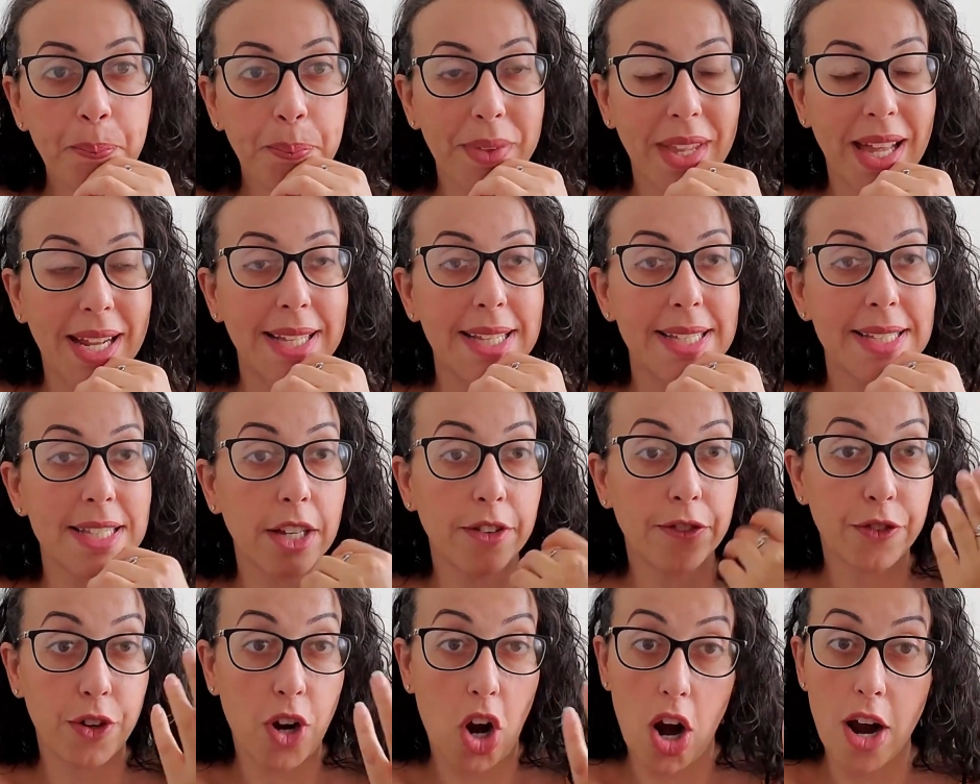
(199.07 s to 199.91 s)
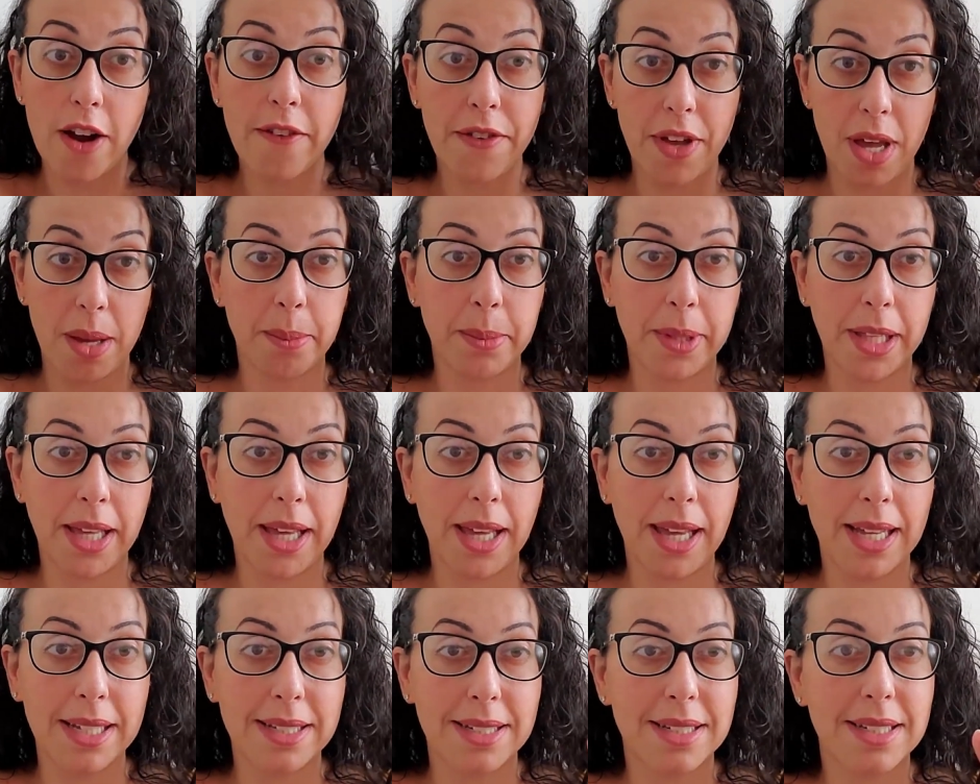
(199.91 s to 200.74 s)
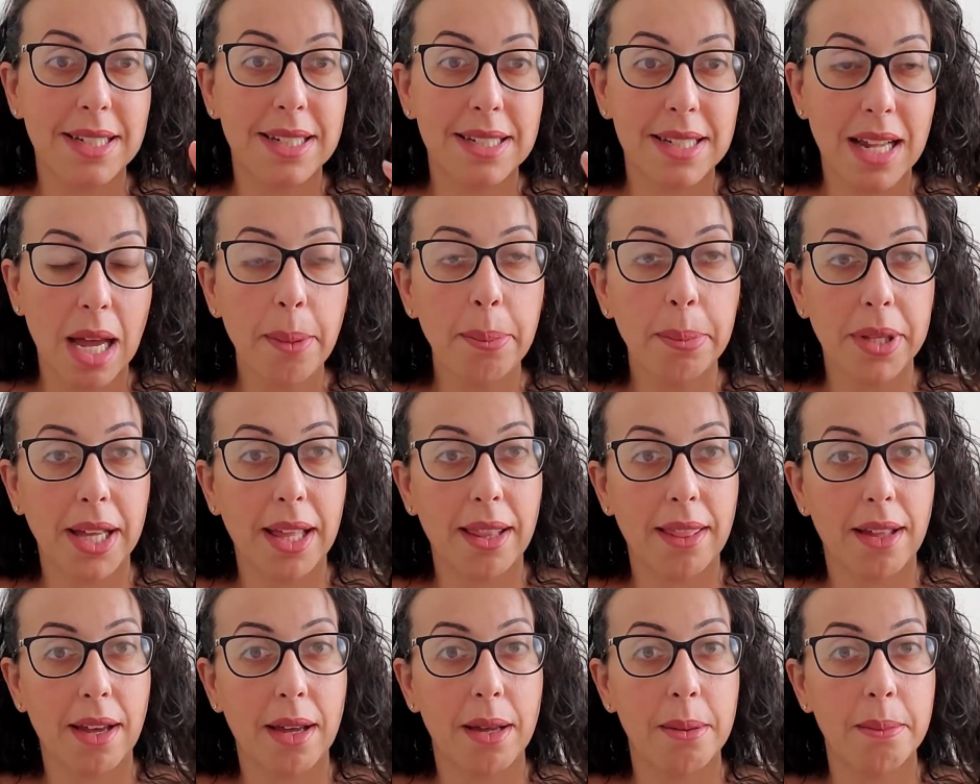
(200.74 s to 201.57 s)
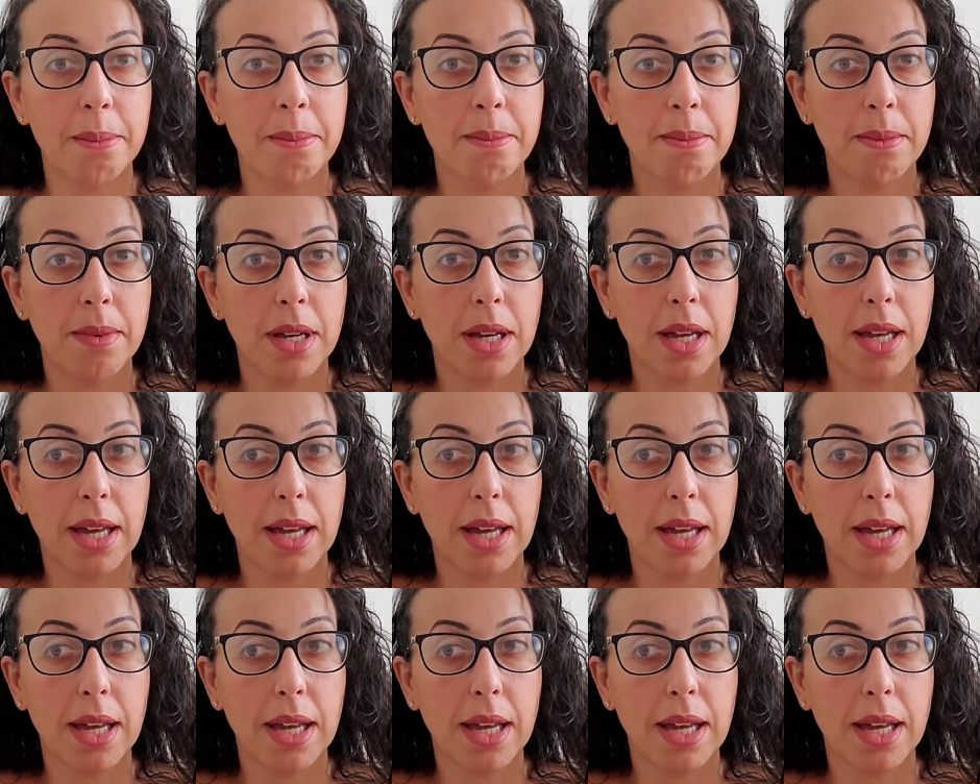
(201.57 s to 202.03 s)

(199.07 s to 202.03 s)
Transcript: And he's like, for our family, it's discipling them